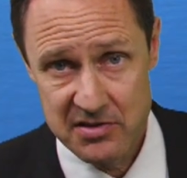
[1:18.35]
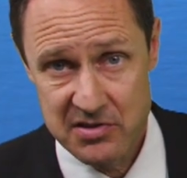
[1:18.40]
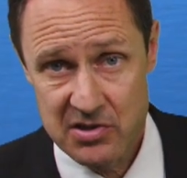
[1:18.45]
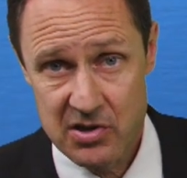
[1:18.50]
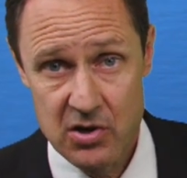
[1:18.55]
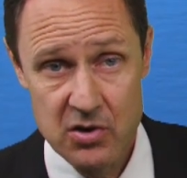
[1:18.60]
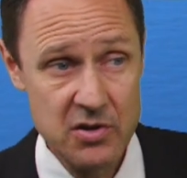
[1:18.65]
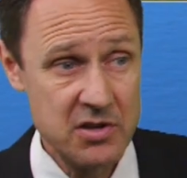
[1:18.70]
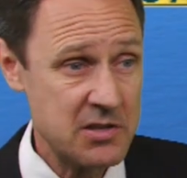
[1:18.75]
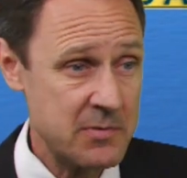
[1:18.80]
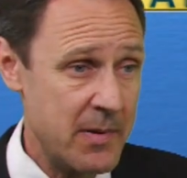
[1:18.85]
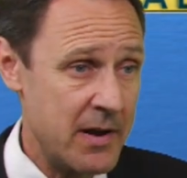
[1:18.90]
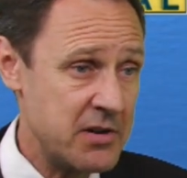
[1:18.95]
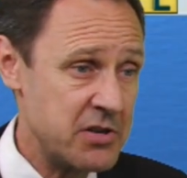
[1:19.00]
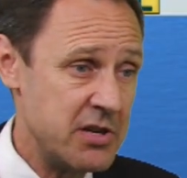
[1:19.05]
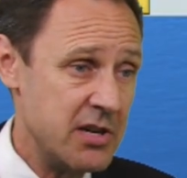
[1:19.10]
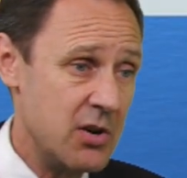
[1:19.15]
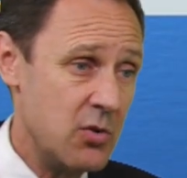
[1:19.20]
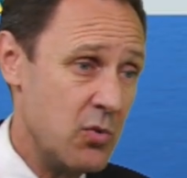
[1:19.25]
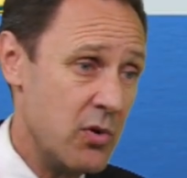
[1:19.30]
So
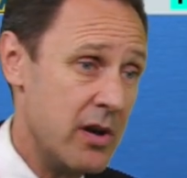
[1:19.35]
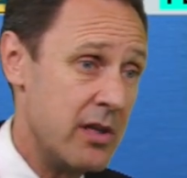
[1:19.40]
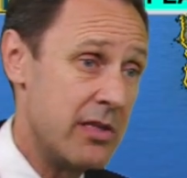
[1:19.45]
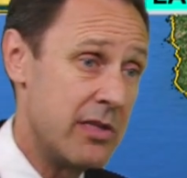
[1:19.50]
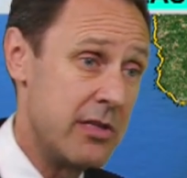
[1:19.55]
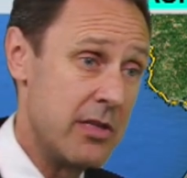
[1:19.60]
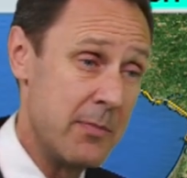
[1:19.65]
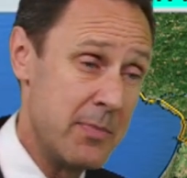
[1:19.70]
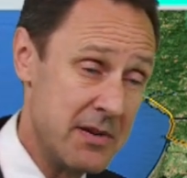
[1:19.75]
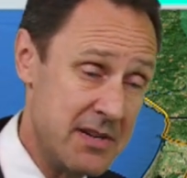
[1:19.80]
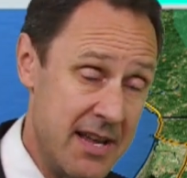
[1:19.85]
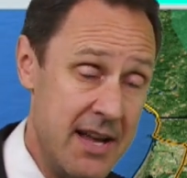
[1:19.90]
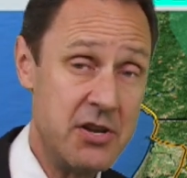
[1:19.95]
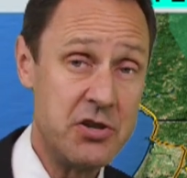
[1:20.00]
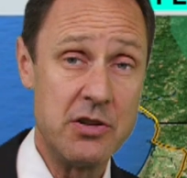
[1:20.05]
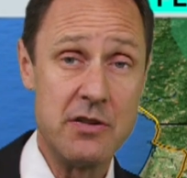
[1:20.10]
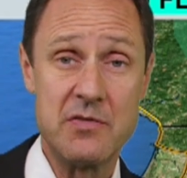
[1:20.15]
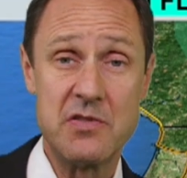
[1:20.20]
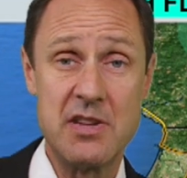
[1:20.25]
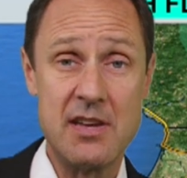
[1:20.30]
especially with the
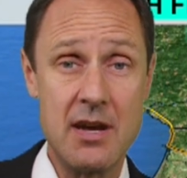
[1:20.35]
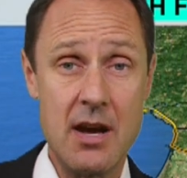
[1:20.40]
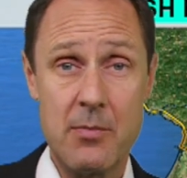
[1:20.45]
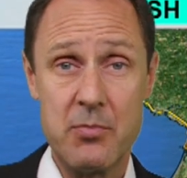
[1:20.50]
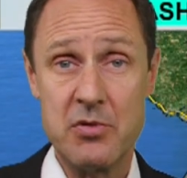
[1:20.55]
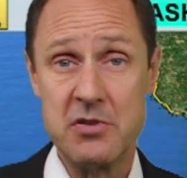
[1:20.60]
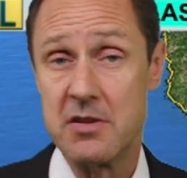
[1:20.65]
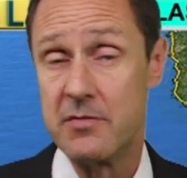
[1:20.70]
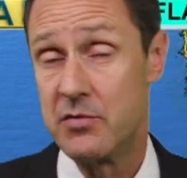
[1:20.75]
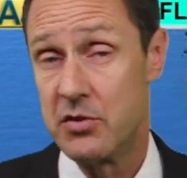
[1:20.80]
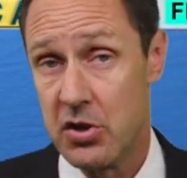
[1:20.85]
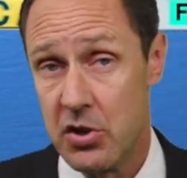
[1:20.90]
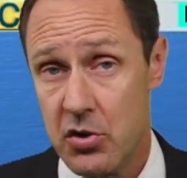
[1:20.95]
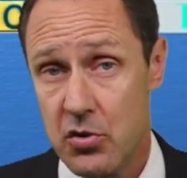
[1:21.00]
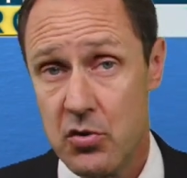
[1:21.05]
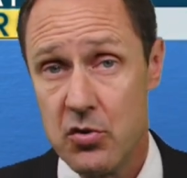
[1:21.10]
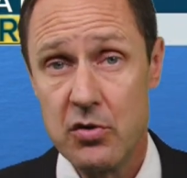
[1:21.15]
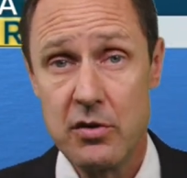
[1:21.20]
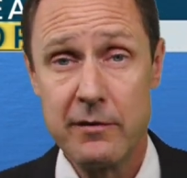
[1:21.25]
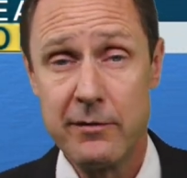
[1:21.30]
potential of seeing upwards of
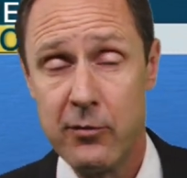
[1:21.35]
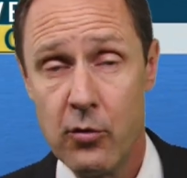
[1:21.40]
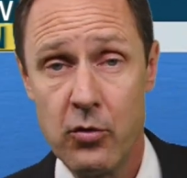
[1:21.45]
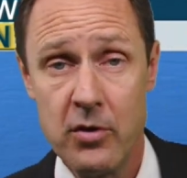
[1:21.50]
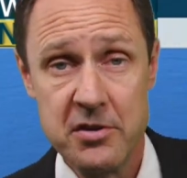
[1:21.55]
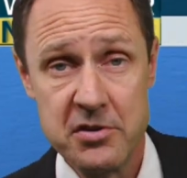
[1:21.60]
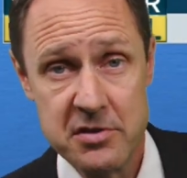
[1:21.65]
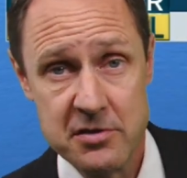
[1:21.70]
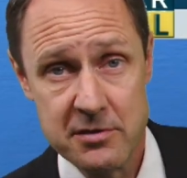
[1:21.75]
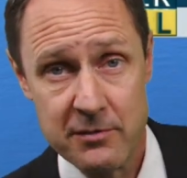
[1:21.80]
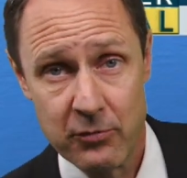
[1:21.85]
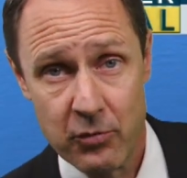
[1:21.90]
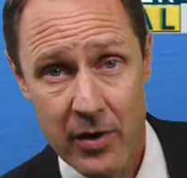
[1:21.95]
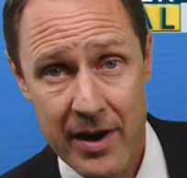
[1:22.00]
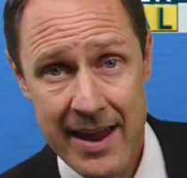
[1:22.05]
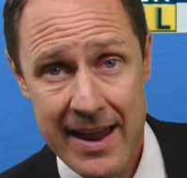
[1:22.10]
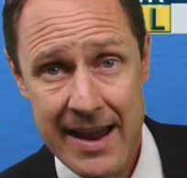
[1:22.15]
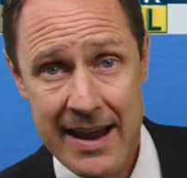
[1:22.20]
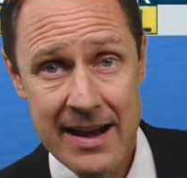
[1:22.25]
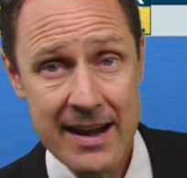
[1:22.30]
2 to 4 inches of
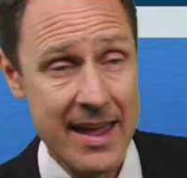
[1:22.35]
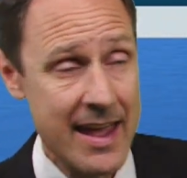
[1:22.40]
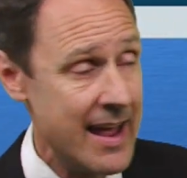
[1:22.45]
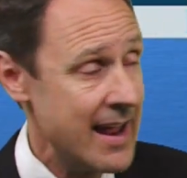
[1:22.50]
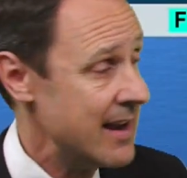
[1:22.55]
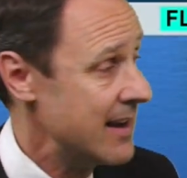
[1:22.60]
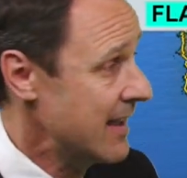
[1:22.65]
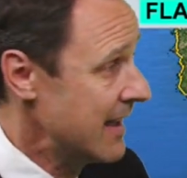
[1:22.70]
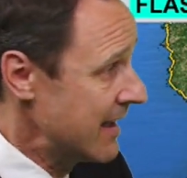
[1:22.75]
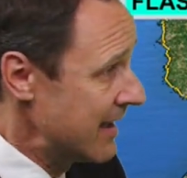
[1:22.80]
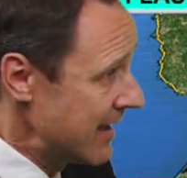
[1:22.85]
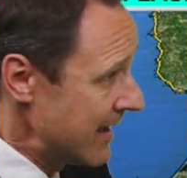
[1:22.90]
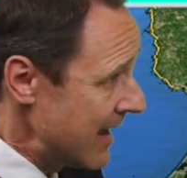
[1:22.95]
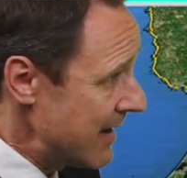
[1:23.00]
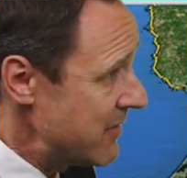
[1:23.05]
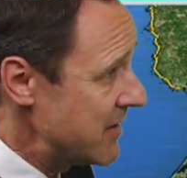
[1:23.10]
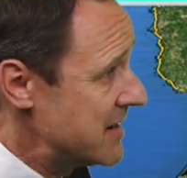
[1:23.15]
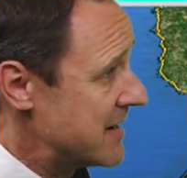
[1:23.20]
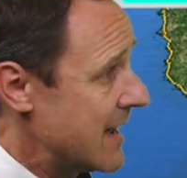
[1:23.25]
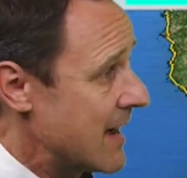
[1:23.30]
rain and
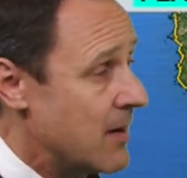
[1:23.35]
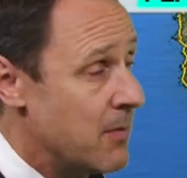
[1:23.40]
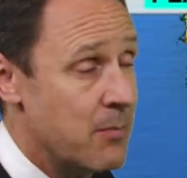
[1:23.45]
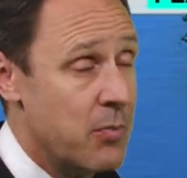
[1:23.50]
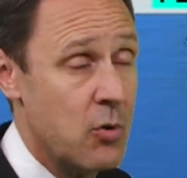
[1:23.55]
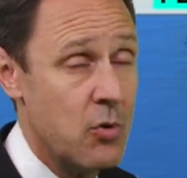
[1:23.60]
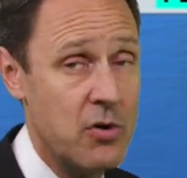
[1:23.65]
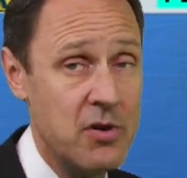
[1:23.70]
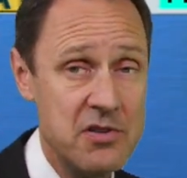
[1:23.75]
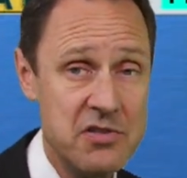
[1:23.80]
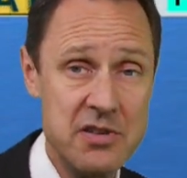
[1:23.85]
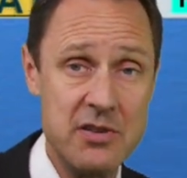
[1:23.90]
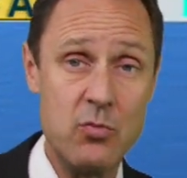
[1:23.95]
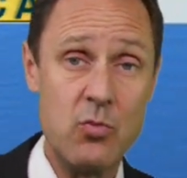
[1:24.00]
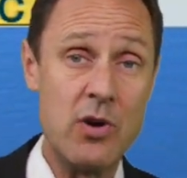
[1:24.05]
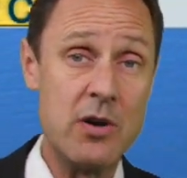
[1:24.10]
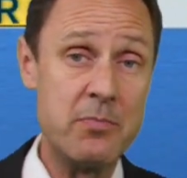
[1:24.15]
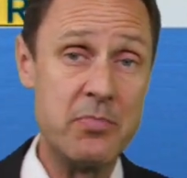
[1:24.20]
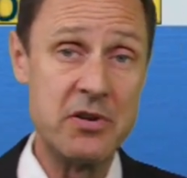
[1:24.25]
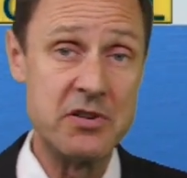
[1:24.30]
heavy downpours
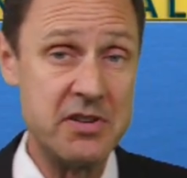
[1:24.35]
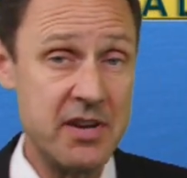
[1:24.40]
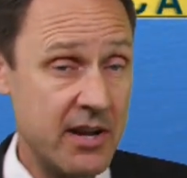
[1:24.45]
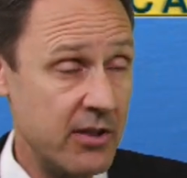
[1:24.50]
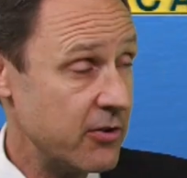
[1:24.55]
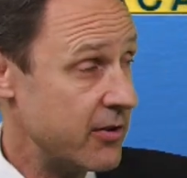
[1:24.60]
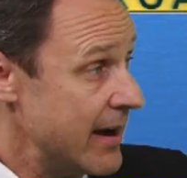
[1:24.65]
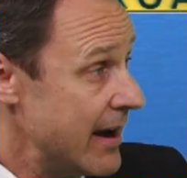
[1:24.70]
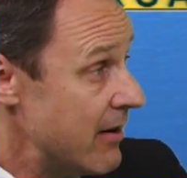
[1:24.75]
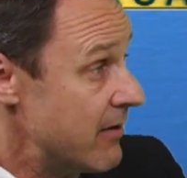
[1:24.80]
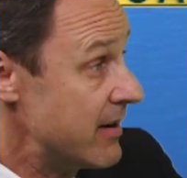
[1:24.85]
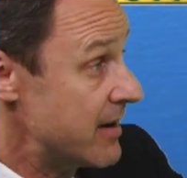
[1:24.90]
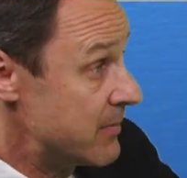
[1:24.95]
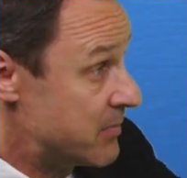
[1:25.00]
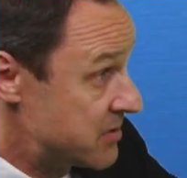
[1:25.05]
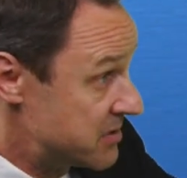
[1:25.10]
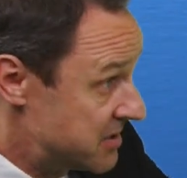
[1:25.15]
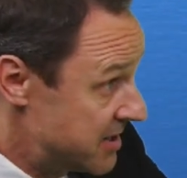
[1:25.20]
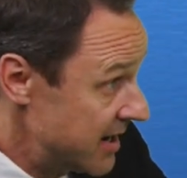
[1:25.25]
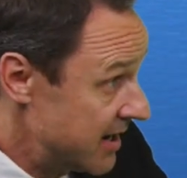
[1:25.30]
in one particular area,
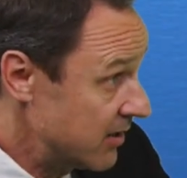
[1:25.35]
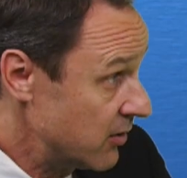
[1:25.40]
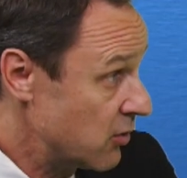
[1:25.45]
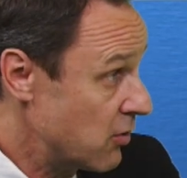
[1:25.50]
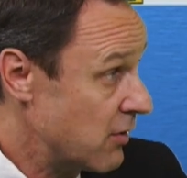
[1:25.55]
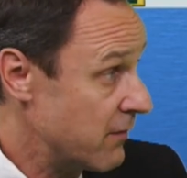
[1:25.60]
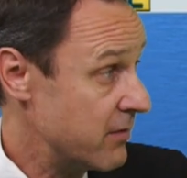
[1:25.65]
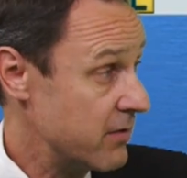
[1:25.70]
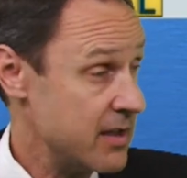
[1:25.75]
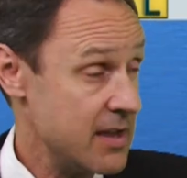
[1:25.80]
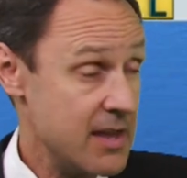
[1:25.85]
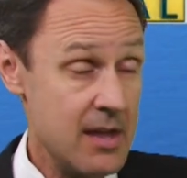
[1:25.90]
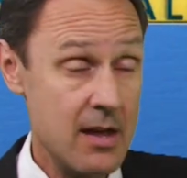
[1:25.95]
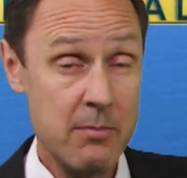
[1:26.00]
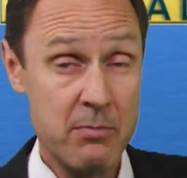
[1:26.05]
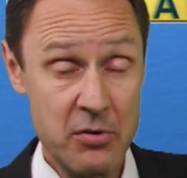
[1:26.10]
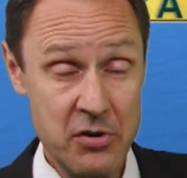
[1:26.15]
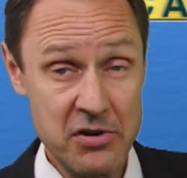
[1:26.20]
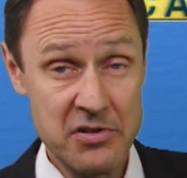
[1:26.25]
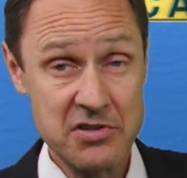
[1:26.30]
in particular over the
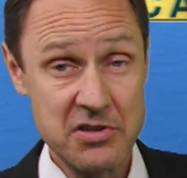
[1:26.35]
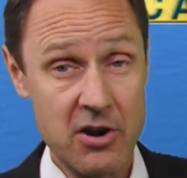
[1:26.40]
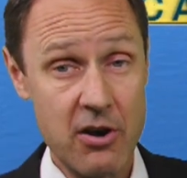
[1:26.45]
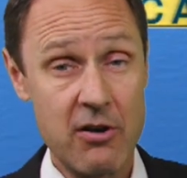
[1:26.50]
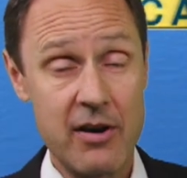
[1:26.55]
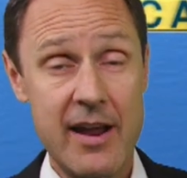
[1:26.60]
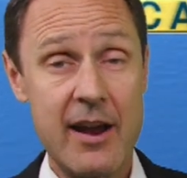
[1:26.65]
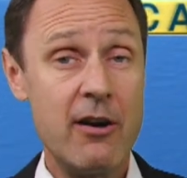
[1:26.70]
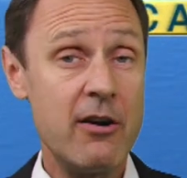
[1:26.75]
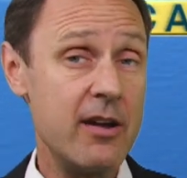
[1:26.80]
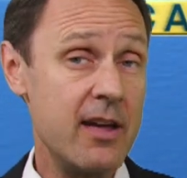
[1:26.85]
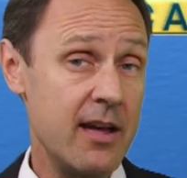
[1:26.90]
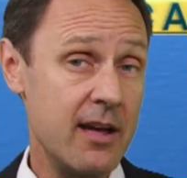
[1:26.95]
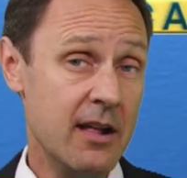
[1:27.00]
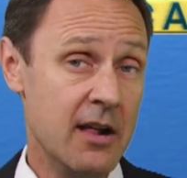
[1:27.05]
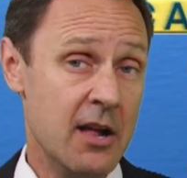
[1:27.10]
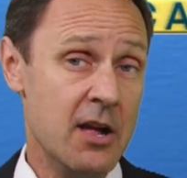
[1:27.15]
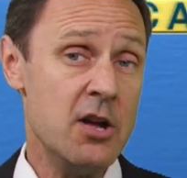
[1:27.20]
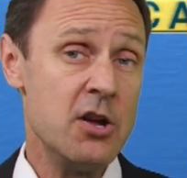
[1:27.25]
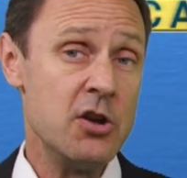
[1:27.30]
burn scarred area,